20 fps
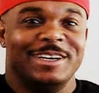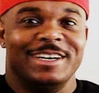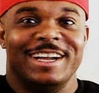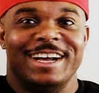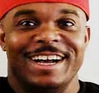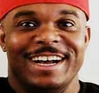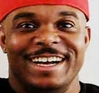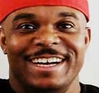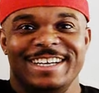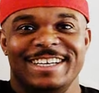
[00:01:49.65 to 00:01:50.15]
But
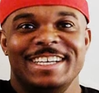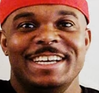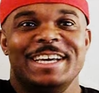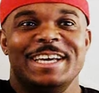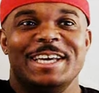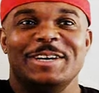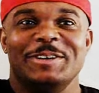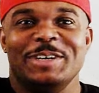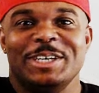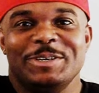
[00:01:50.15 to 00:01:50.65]
uh,
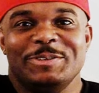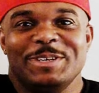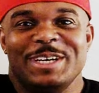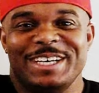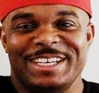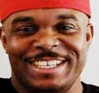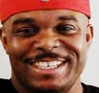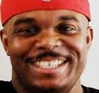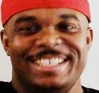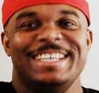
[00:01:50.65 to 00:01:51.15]
it, it,
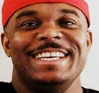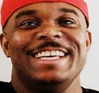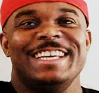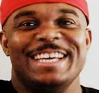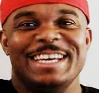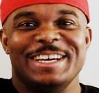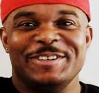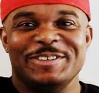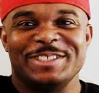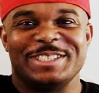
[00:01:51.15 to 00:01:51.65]
was,
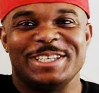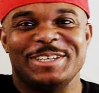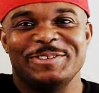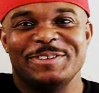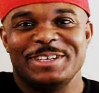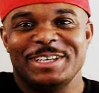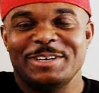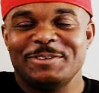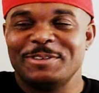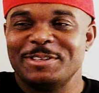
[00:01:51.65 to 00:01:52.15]
it,
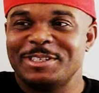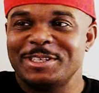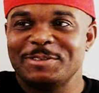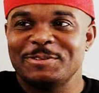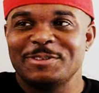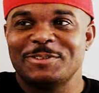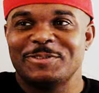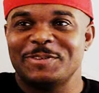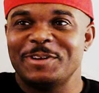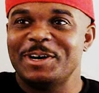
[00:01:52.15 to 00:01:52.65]
was, it was
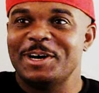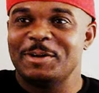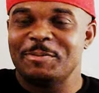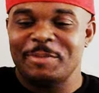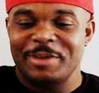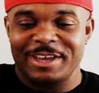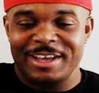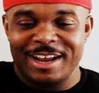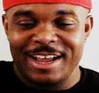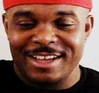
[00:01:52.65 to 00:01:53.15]
it was
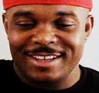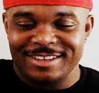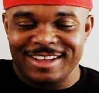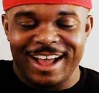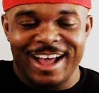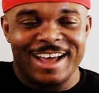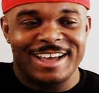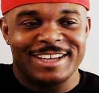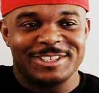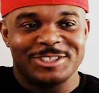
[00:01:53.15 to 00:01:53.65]
fun, man. I
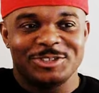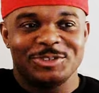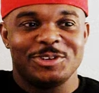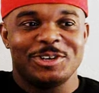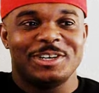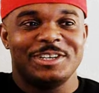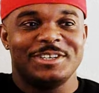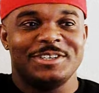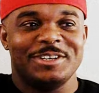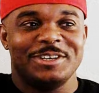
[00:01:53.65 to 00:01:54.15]
I
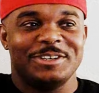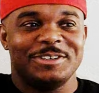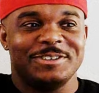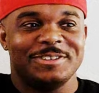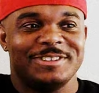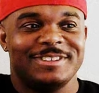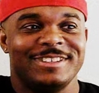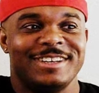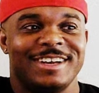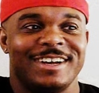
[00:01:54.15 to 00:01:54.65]
enjoyed it, you
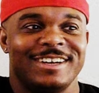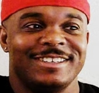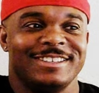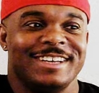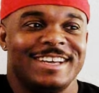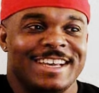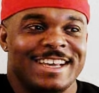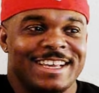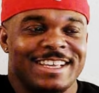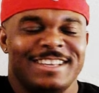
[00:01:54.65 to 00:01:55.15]
know.
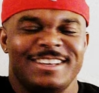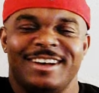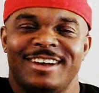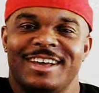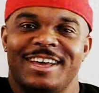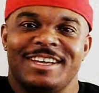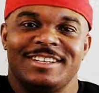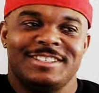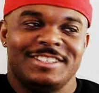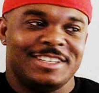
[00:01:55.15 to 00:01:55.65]
Young
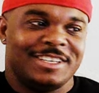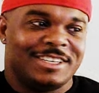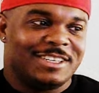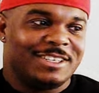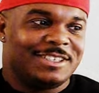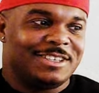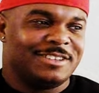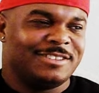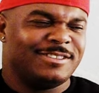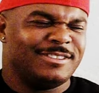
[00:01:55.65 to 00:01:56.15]
young
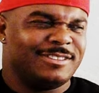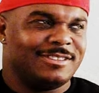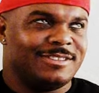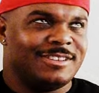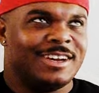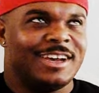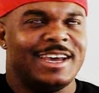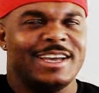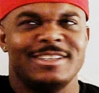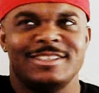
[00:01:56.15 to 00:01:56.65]
eighteen
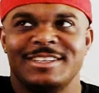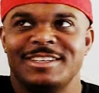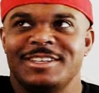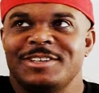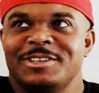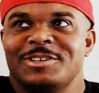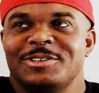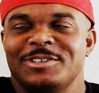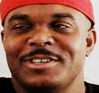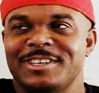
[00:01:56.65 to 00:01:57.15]
young
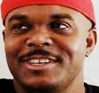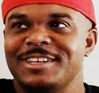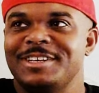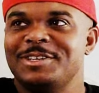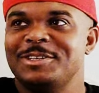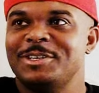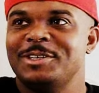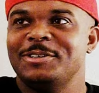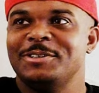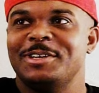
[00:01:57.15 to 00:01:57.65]
eighteen year old
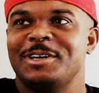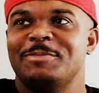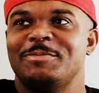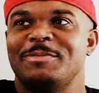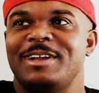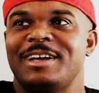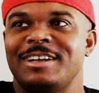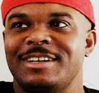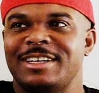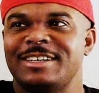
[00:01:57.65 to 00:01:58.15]
kid, you know,
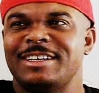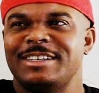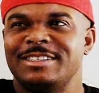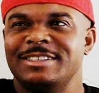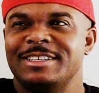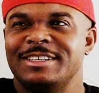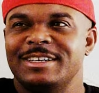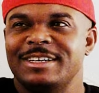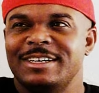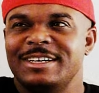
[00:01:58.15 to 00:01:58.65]
coming out. Of,
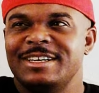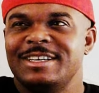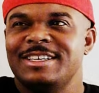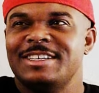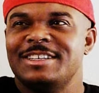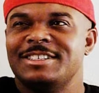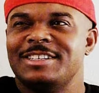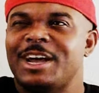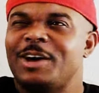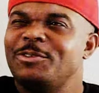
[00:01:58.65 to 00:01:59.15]

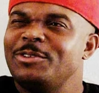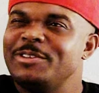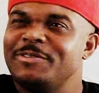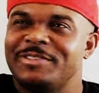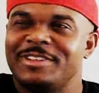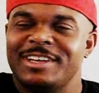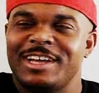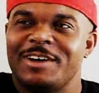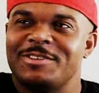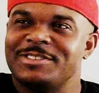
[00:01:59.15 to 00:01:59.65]
I don't
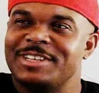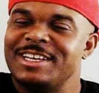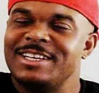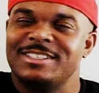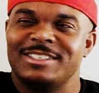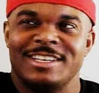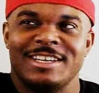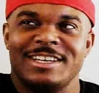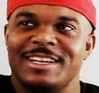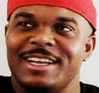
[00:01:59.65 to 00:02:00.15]
even think I was
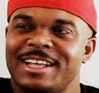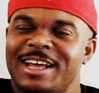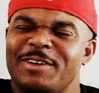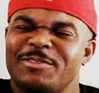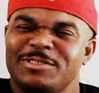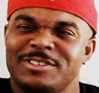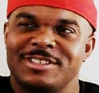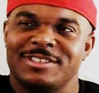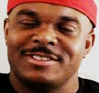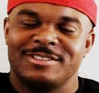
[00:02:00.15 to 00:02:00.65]
18 that
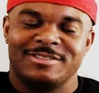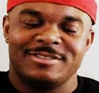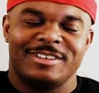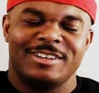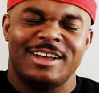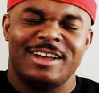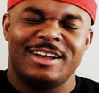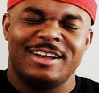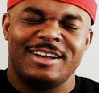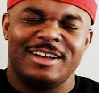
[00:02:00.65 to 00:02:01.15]
I was just
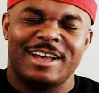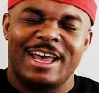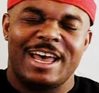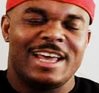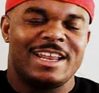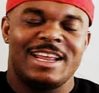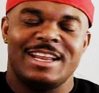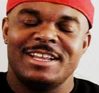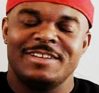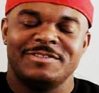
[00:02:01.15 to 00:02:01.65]
uh, I
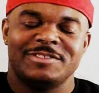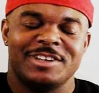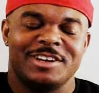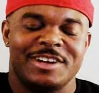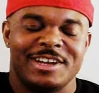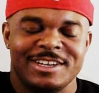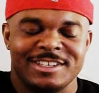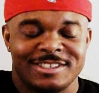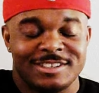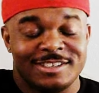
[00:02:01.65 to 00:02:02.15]
had not even
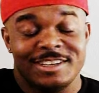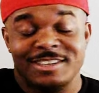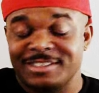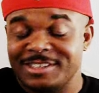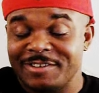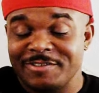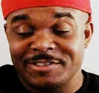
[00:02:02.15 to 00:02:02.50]
turned 18 yet.